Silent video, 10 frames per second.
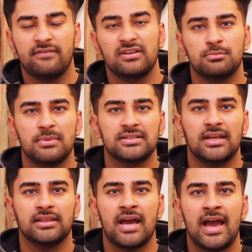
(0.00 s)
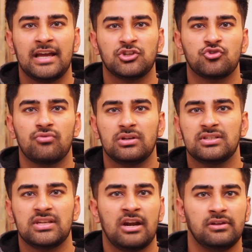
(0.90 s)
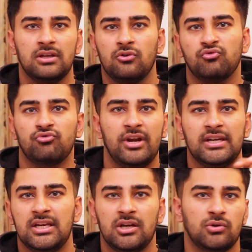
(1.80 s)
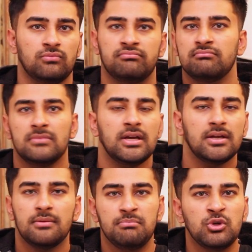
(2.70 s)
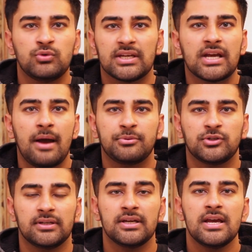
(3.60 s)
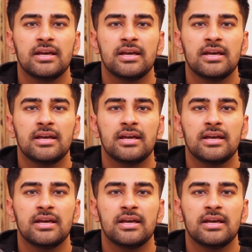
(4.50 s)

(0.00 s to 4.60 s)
if it's missing the extra stereo radio music option,